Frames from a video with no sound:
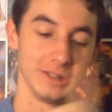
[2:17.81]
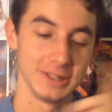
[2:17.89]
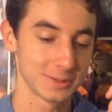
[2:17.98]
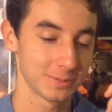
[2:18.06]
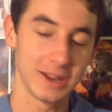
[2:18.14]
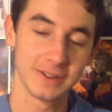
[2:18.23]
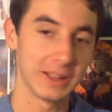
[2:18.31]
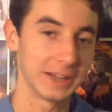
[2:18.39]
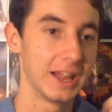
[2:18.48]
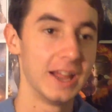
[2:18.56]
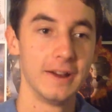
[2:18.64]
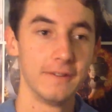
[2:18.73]
This went
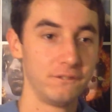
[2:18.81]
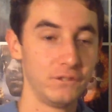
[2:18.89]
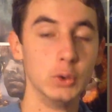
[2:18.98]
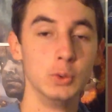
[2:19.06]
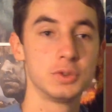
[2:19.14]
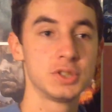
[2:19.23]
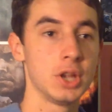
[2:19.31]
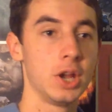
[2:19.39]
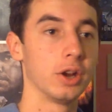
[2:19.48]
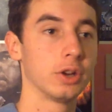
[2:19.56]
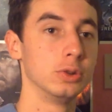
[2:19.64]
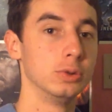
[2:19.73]
like full
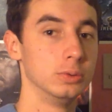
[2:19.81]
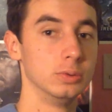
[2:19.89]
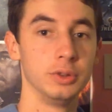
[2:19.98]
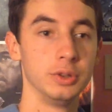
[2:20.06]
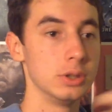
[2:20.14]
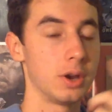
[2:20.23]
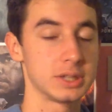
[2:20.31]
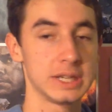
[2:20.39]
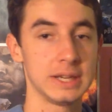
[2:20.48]
circle, not